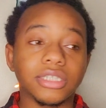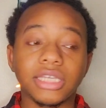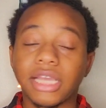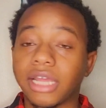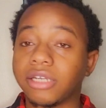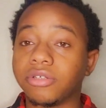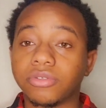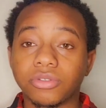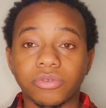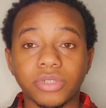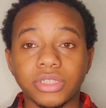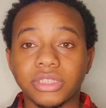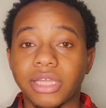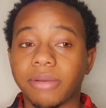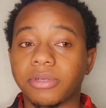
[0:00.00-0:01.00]
gotta do the
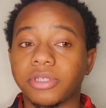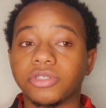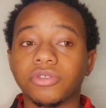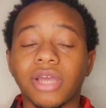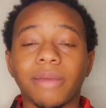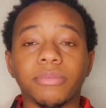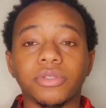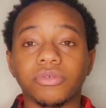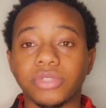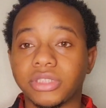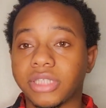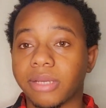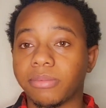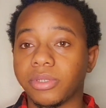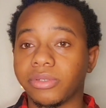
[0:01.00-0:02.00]
three-step, because, you know, I'm a
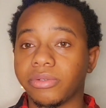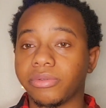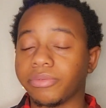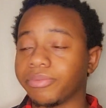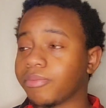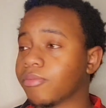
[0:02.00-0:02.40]
three-step dude.